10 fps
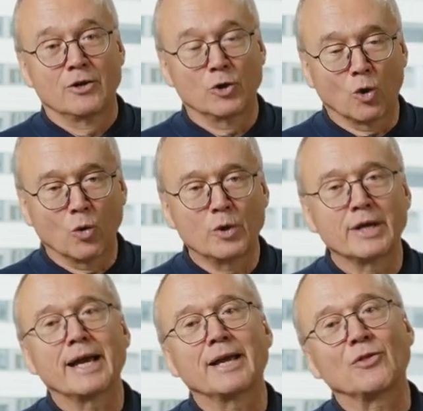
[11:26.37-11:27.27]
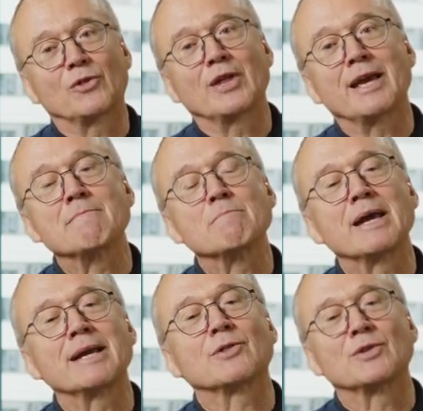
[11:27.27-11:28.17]
known, and they
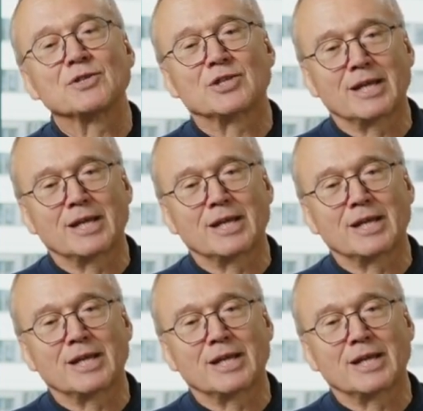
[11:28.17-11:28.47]
make these